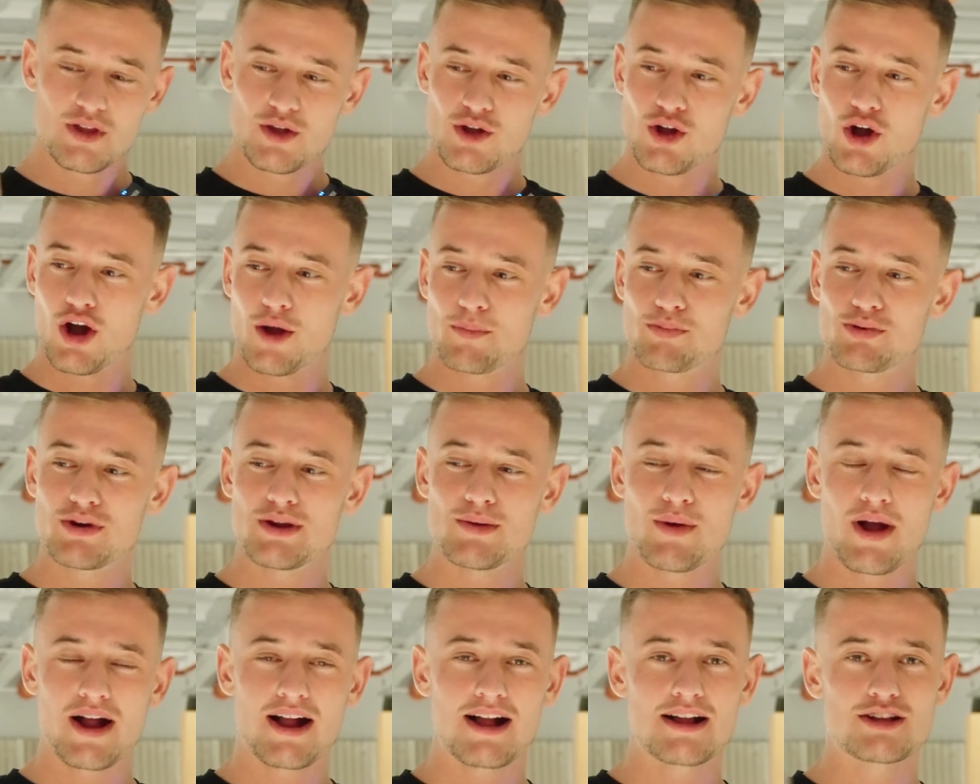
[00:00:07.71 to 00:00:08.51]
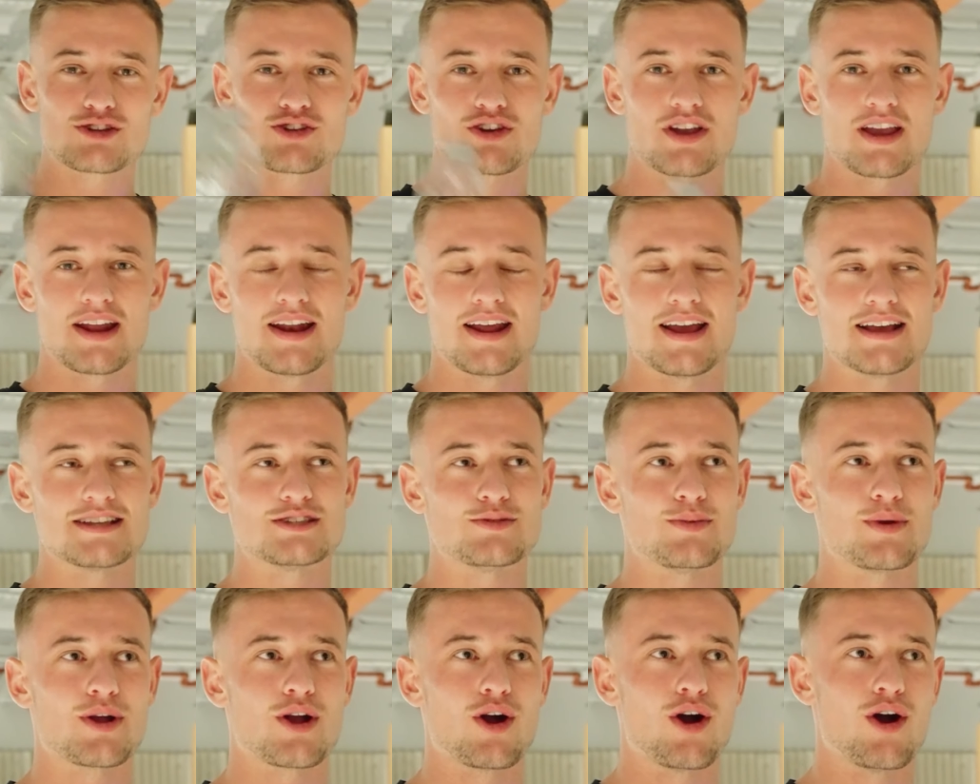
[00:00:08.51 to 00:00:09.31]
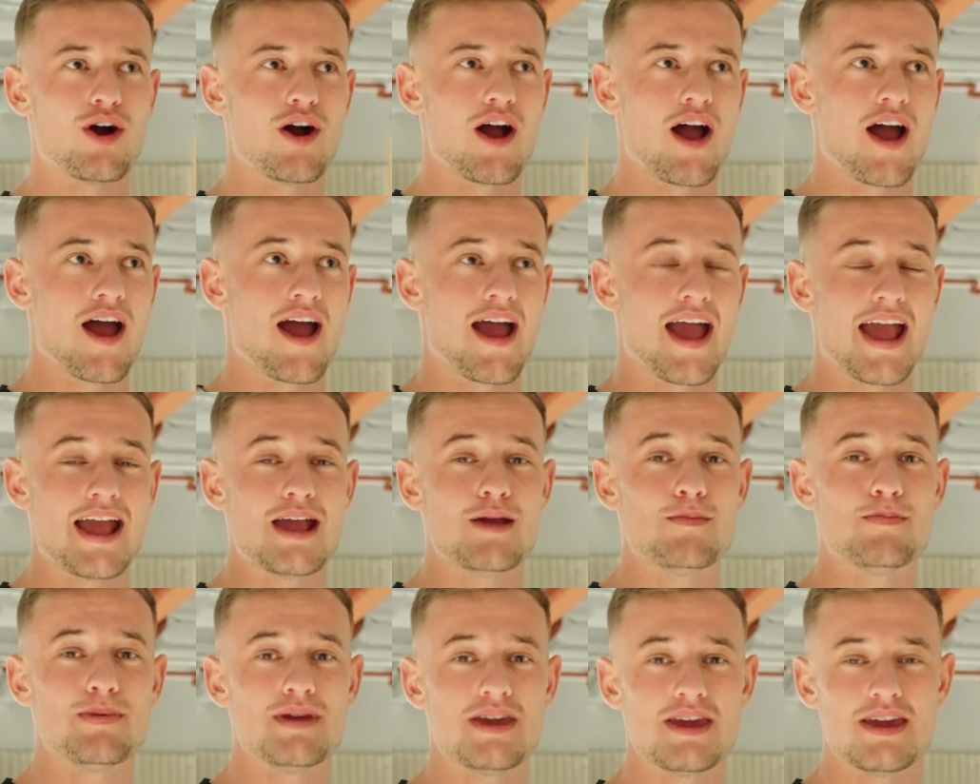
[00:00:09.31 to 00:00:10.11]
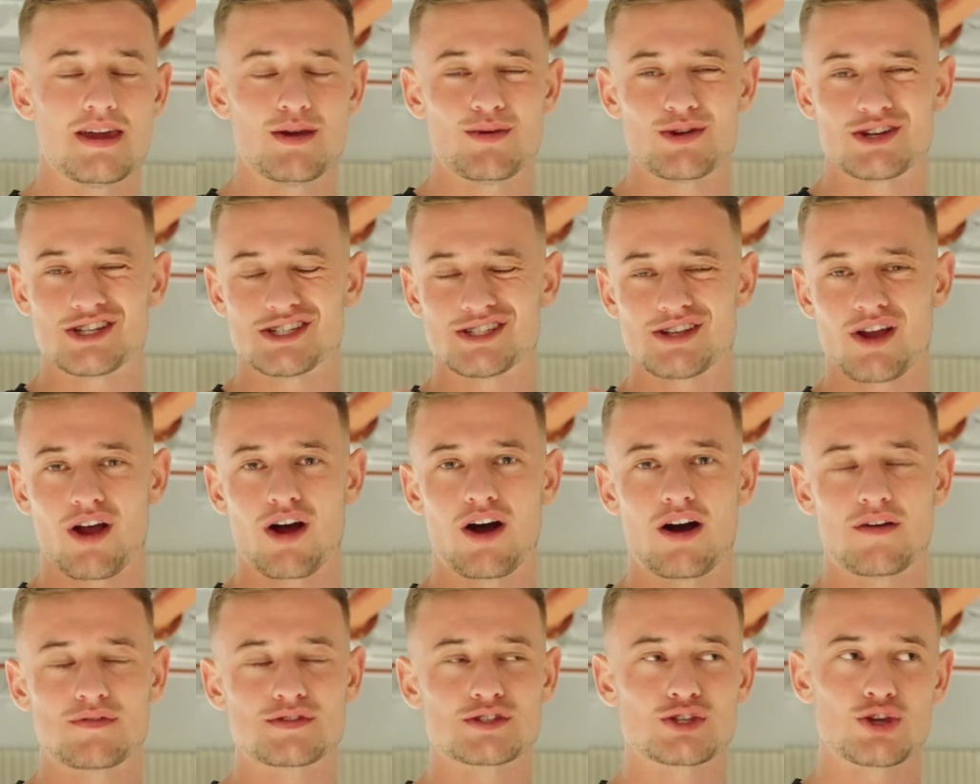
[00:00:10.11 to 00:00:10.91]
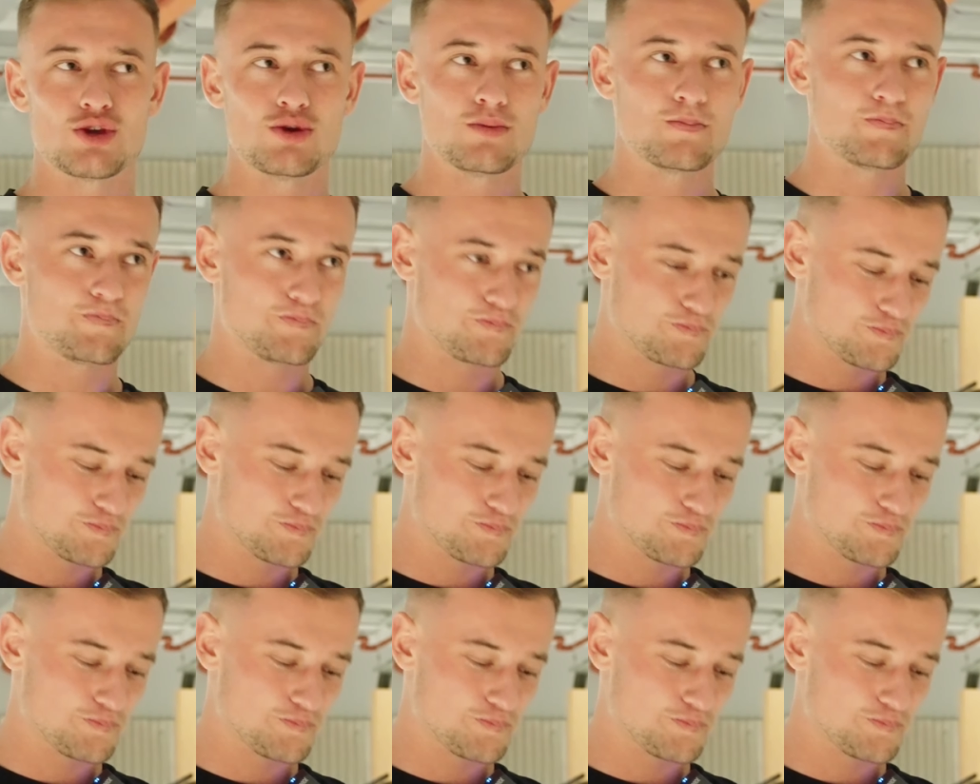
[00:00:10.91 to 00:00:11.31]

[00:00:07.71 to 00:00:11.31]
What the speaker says: Got a pre-workout drink in here, so we got ABE, which is a half scoop,